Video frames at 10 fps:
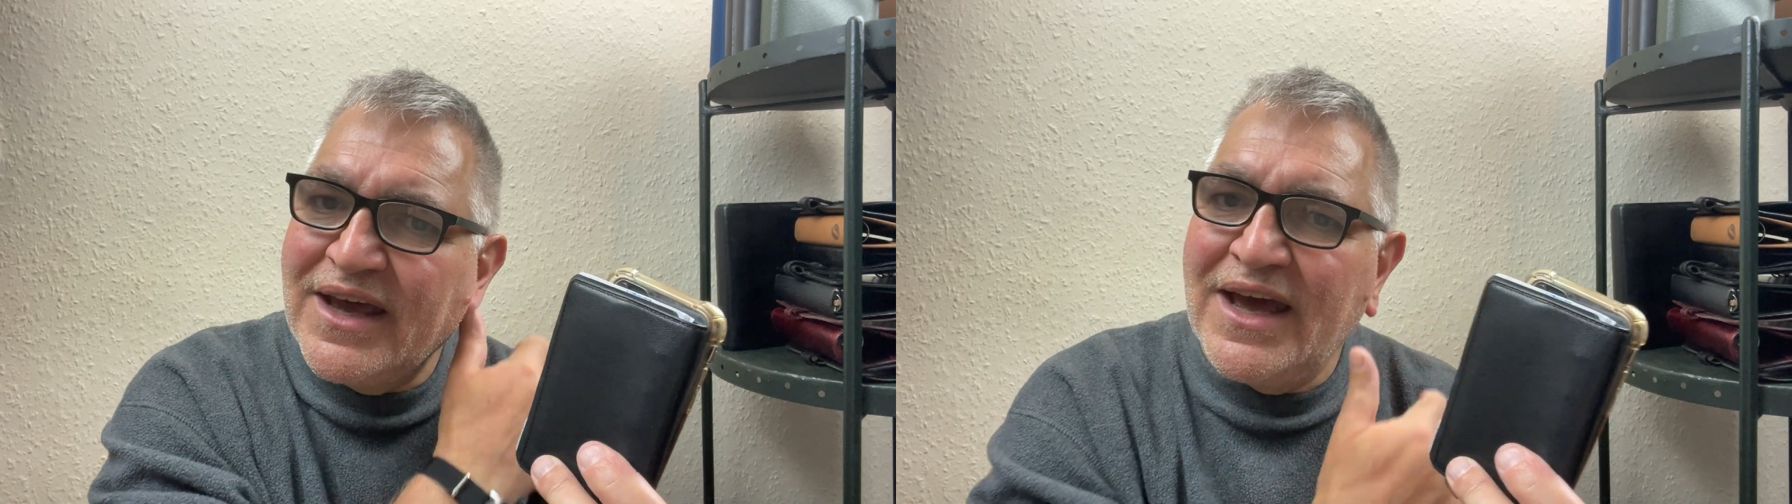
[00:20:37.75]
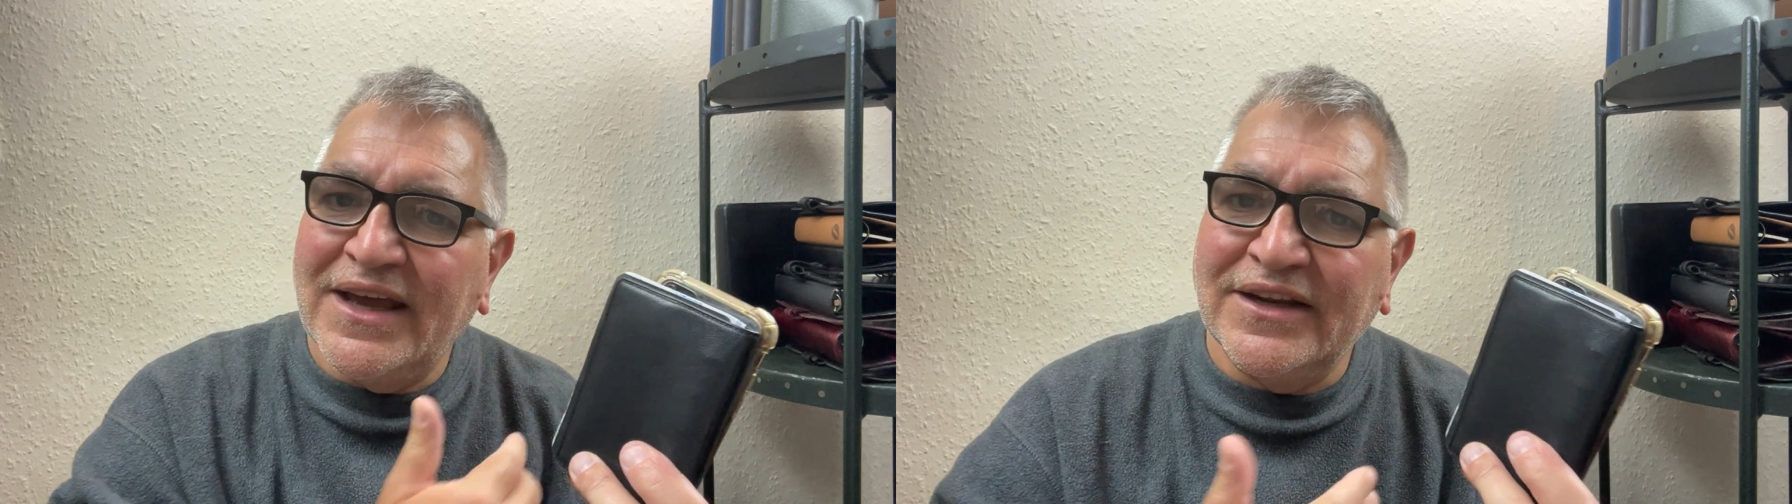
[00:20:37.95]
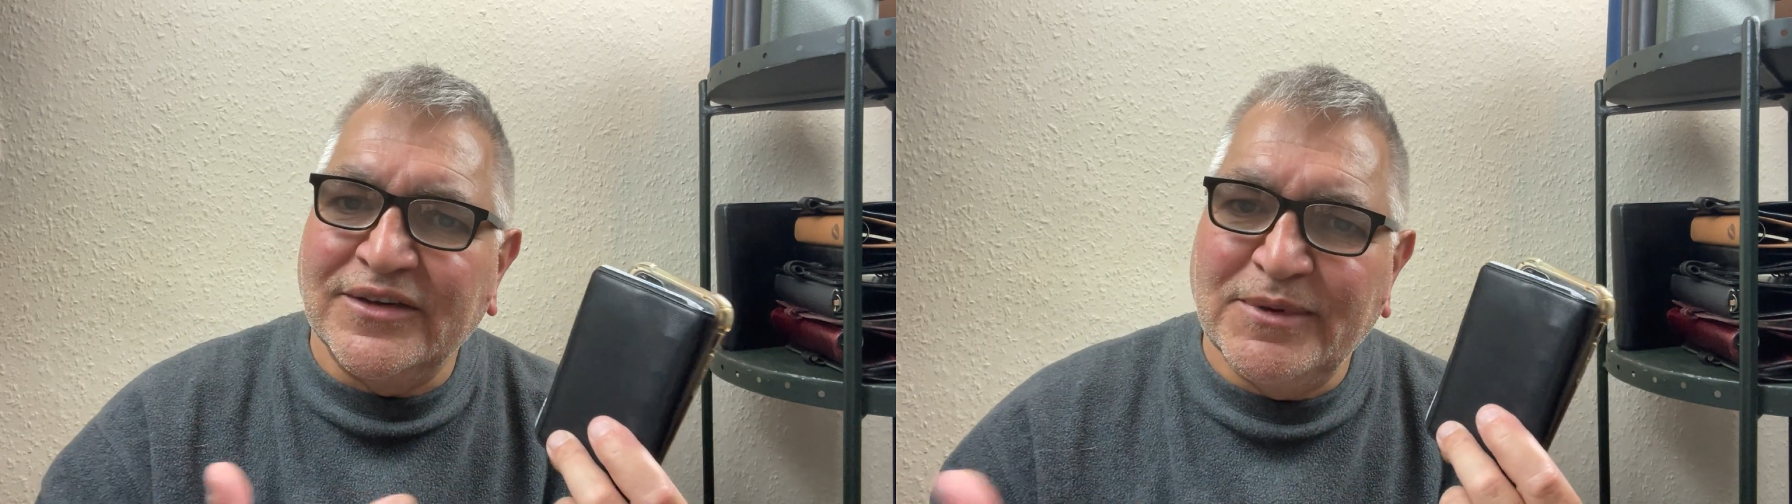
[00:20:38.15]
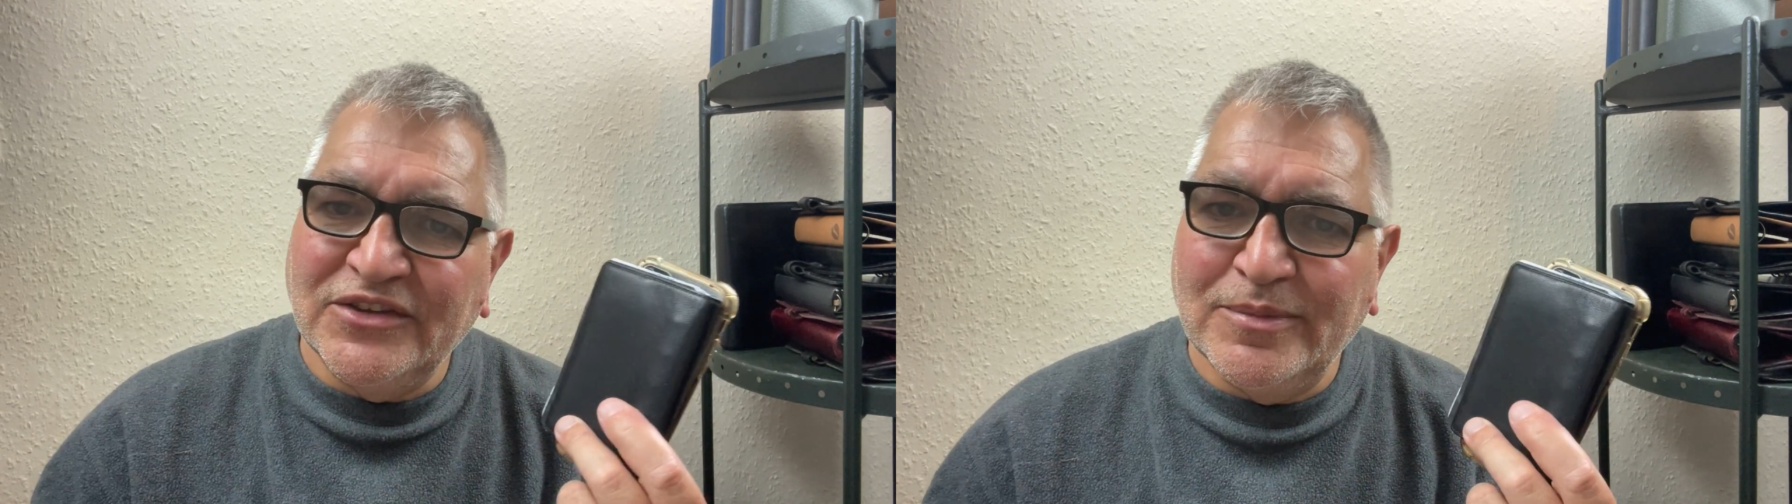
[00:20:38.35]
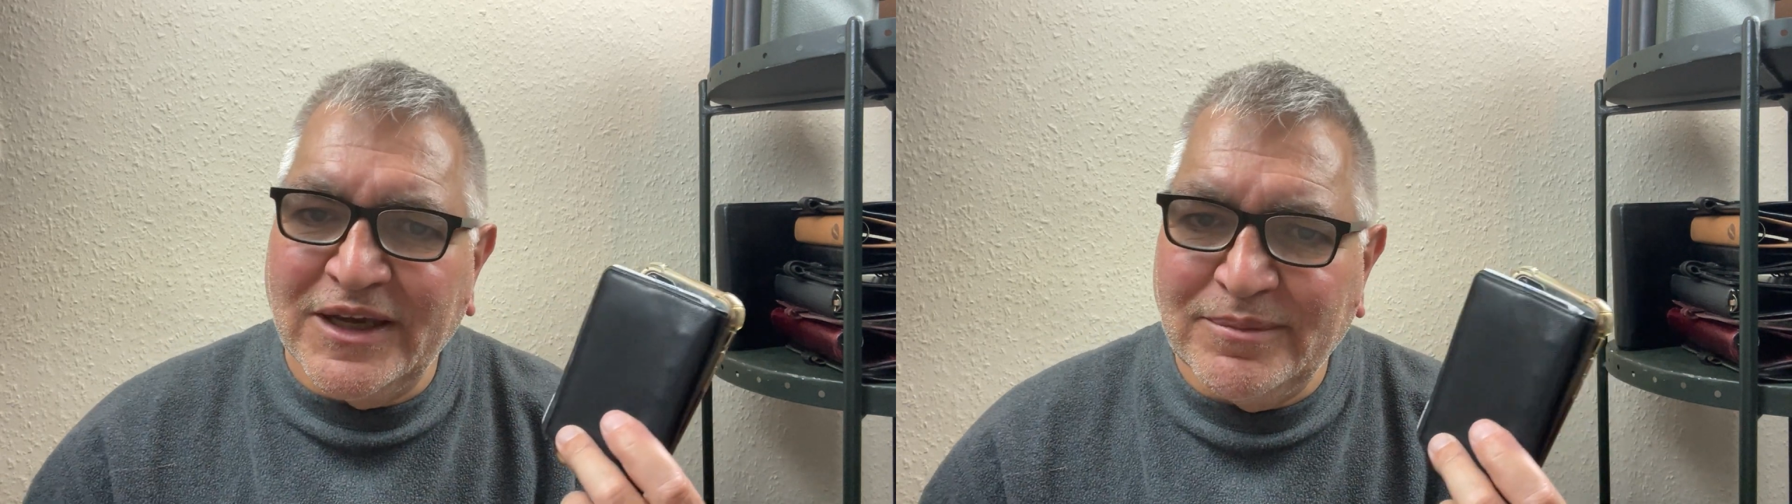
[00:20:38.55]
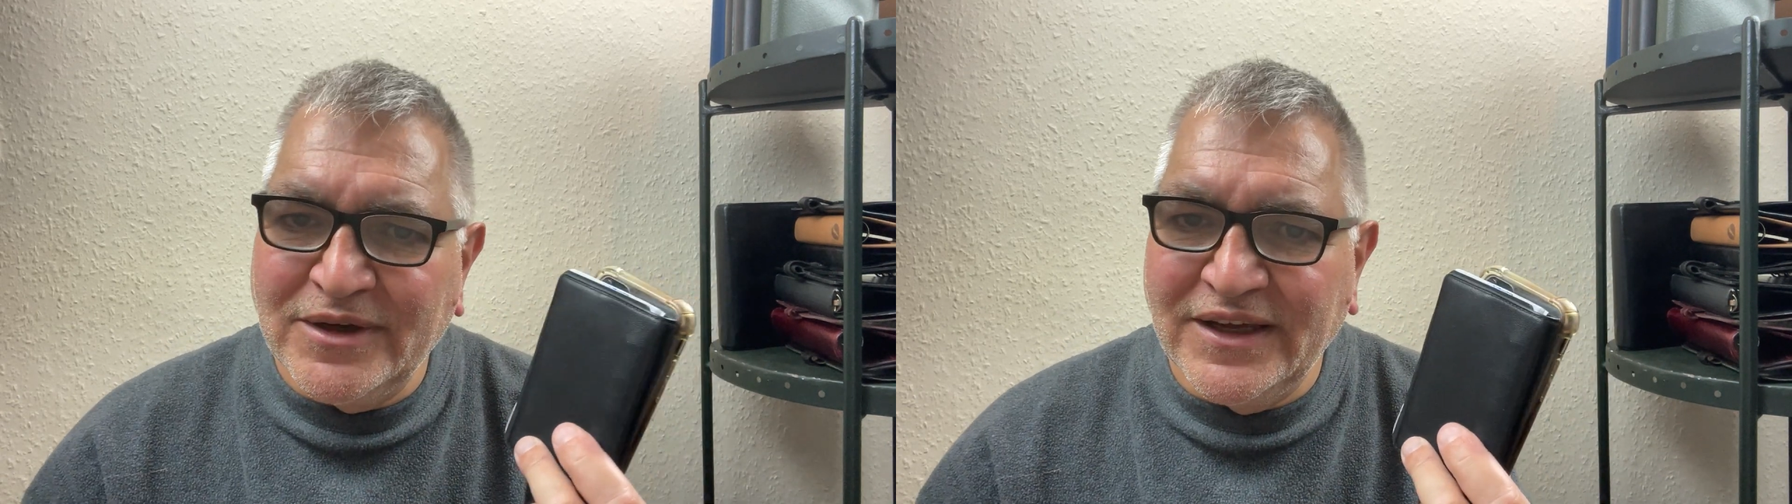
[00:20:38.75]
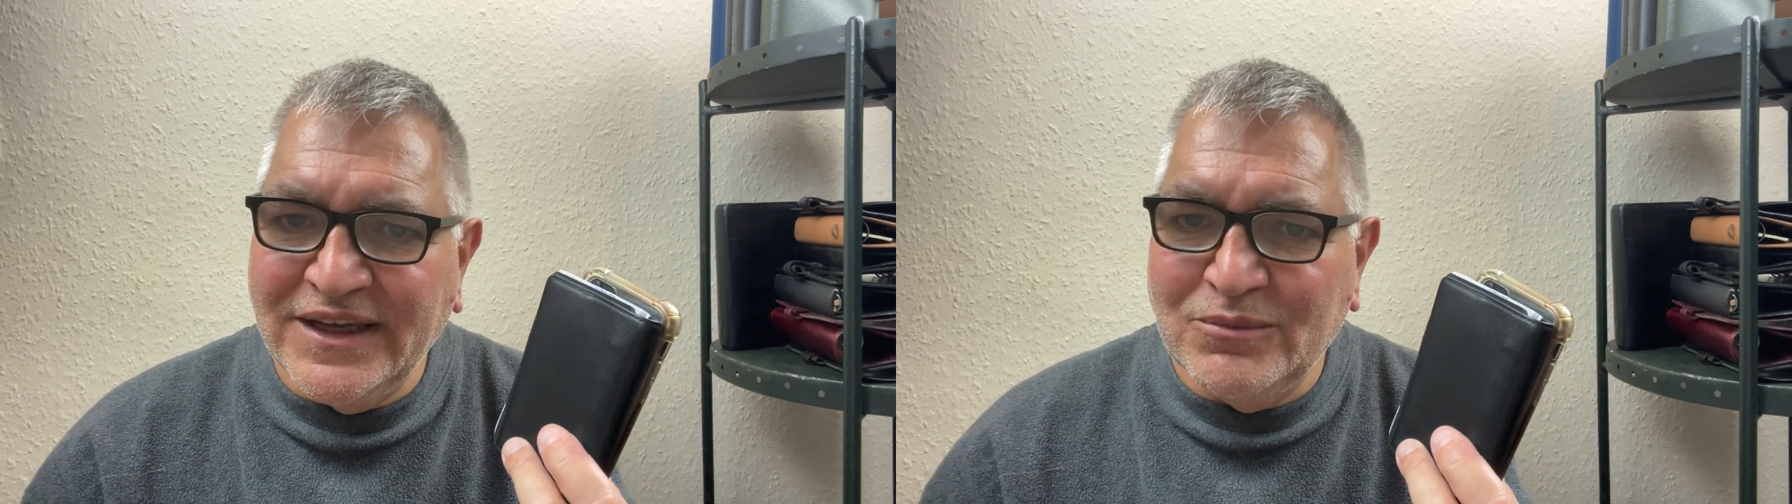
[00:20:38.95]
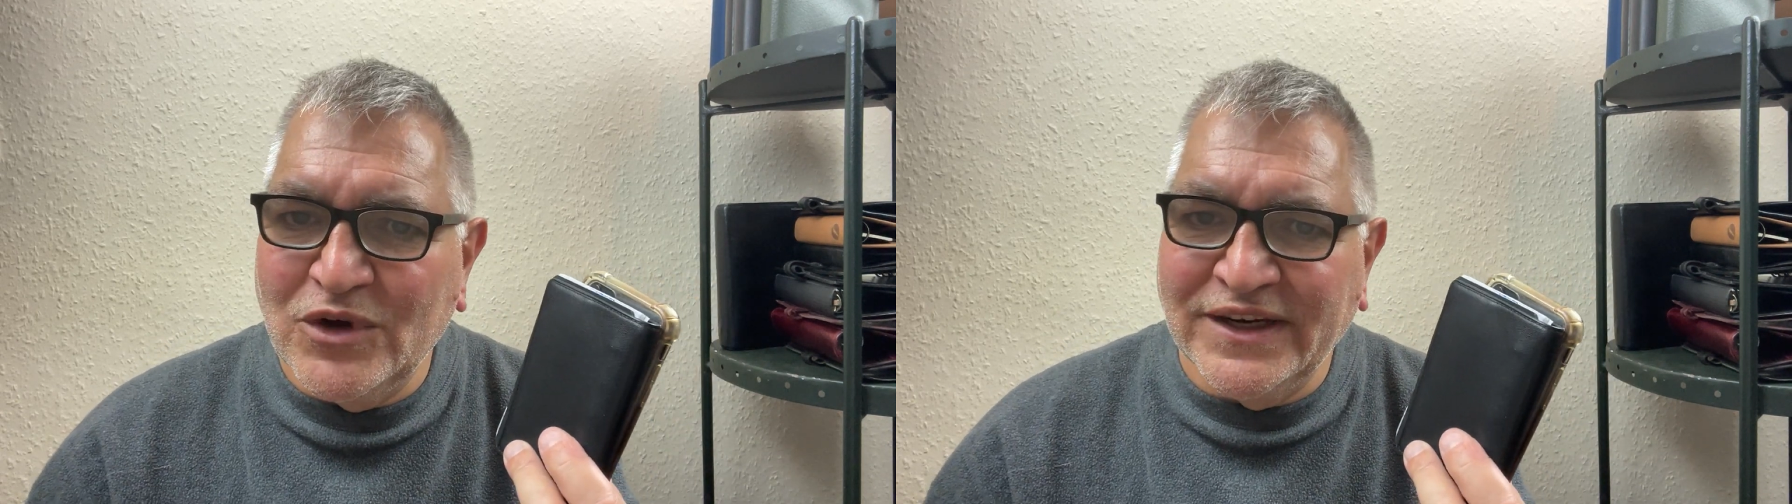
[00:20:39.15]
and a piece of paper
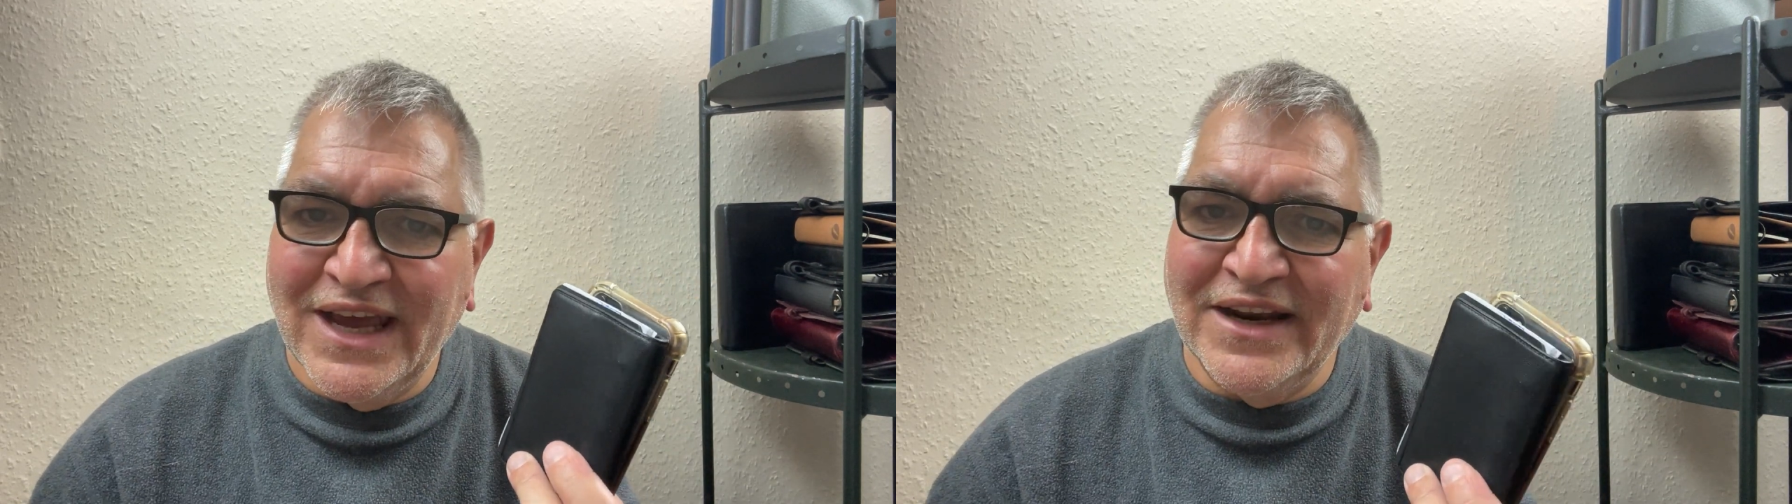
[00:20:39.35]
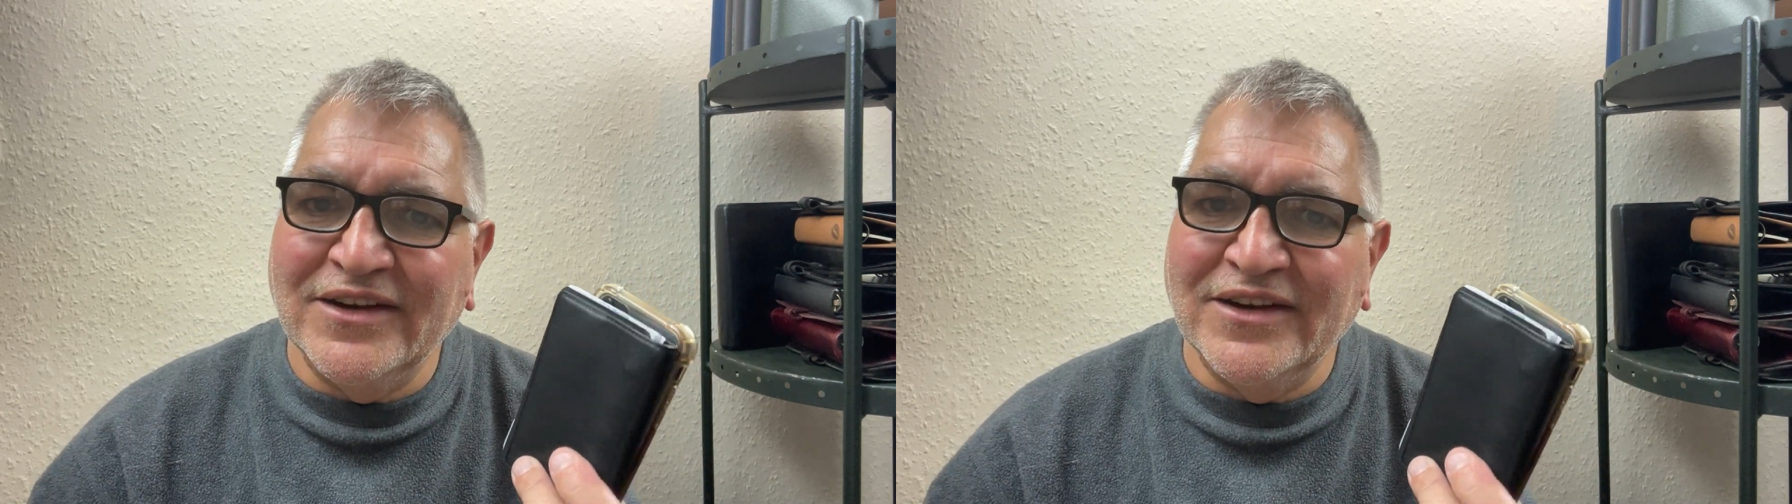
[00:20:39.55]
in one hand?